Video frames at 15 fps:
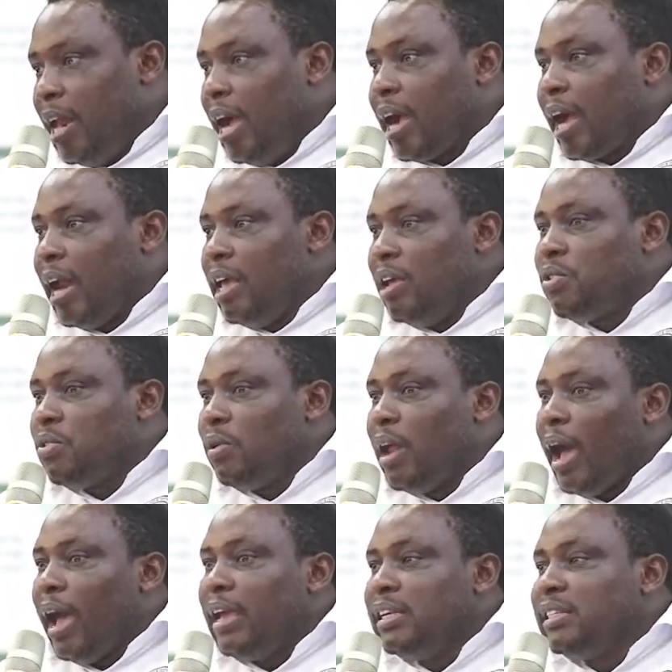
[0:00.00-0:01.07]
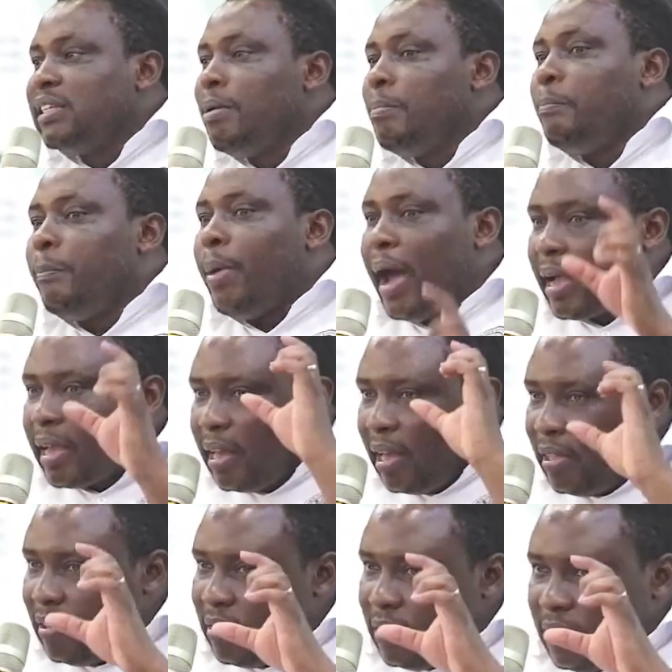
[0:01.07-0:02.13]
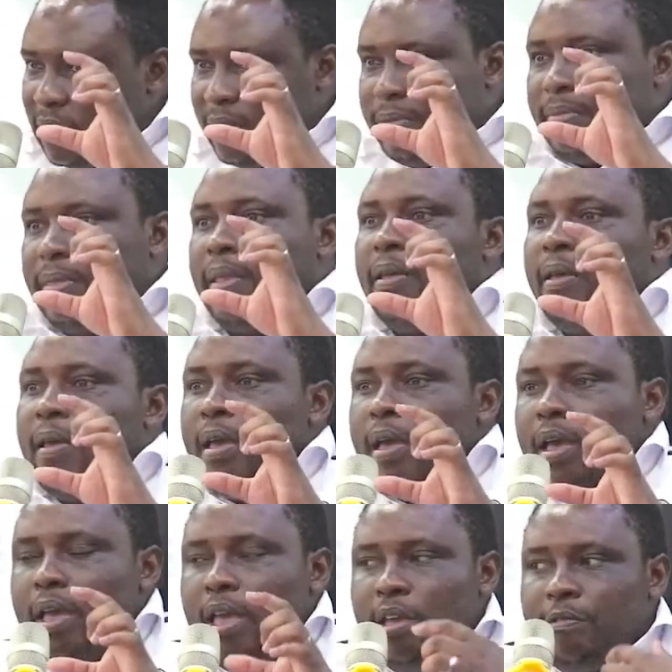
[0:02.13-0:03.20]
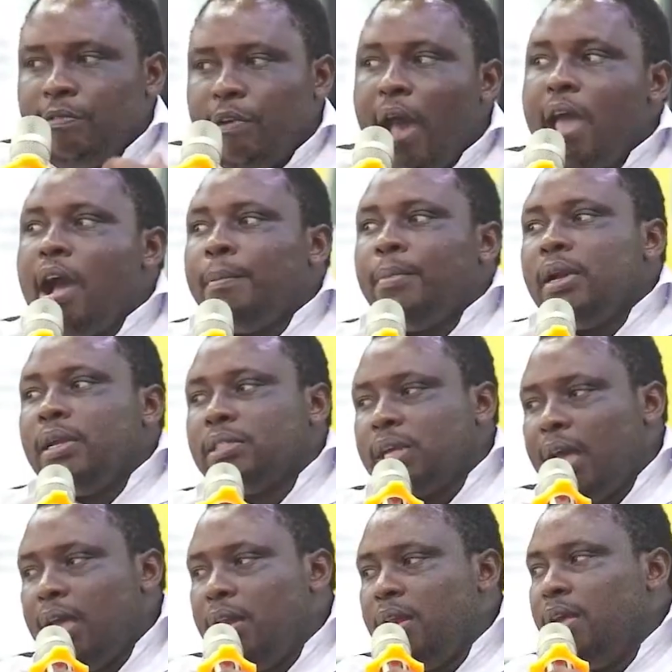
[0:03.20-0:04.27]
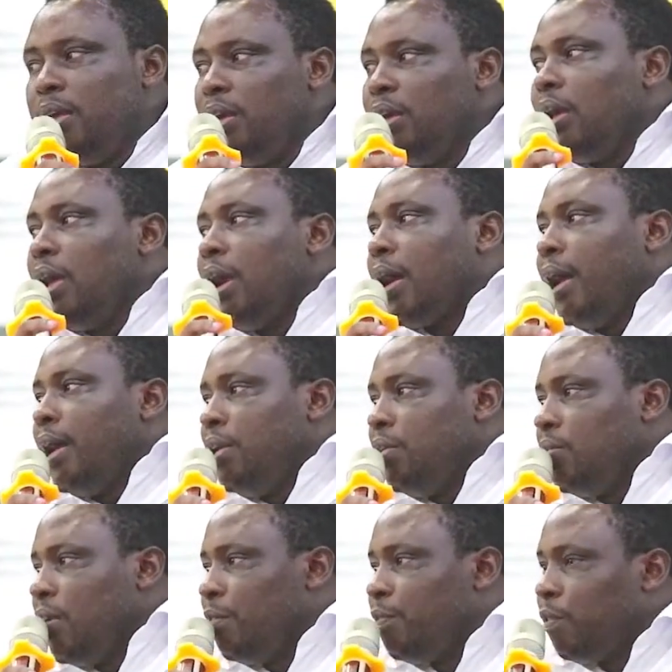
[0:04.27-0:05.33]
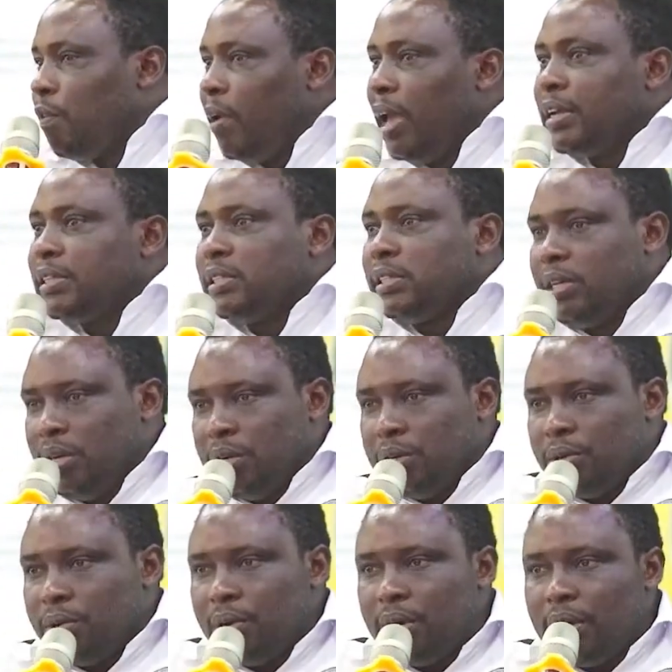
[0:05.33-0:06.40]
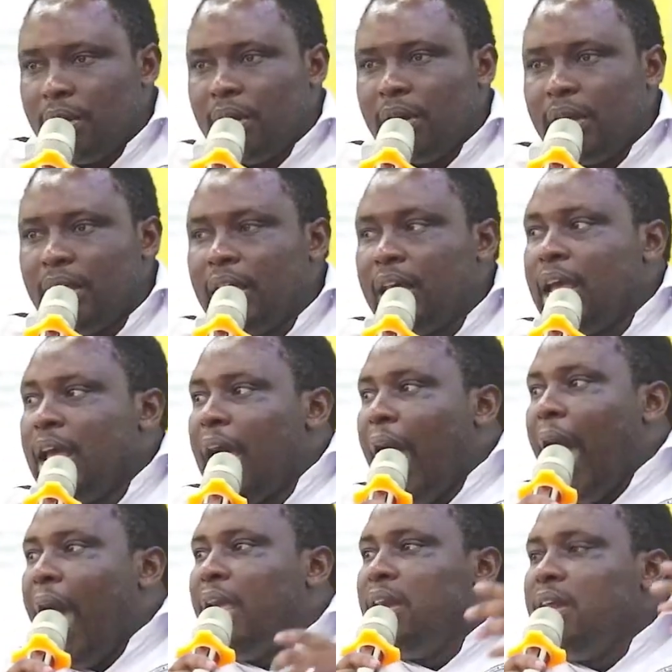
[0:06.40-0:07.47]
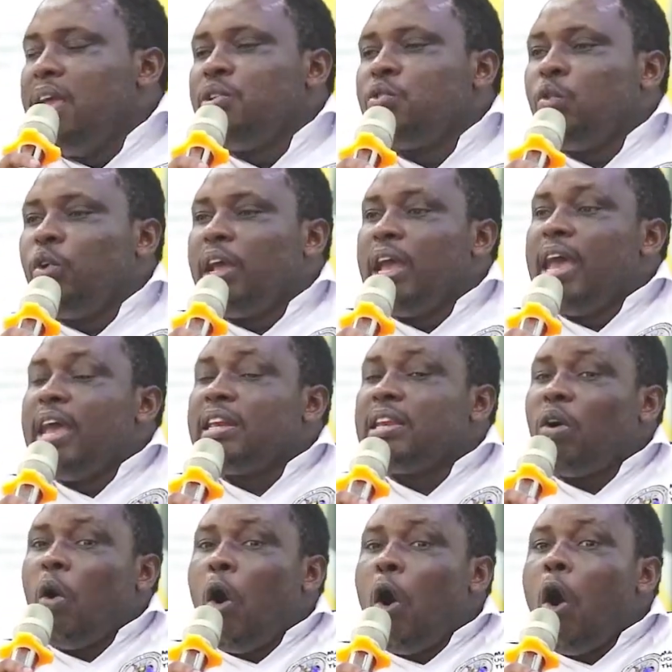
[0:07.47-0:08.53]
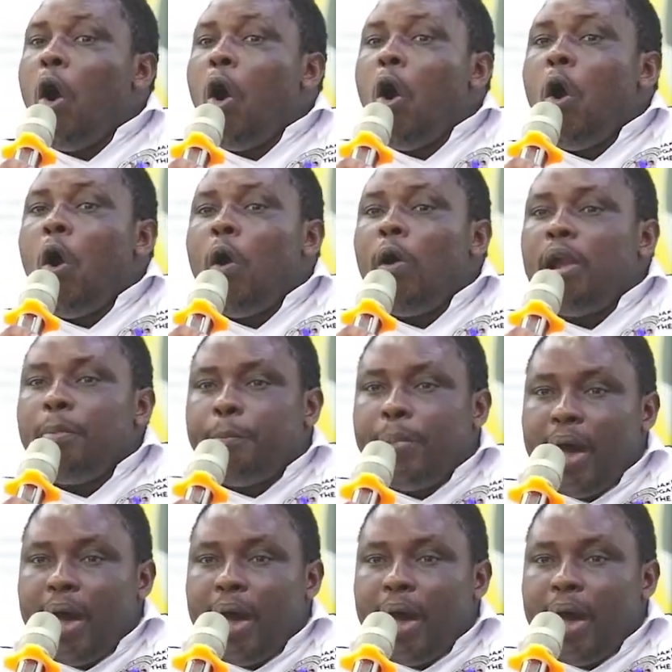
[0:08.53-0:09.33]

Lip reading: The curricula is a package. If I am designing a curricula for extension, I need to get all the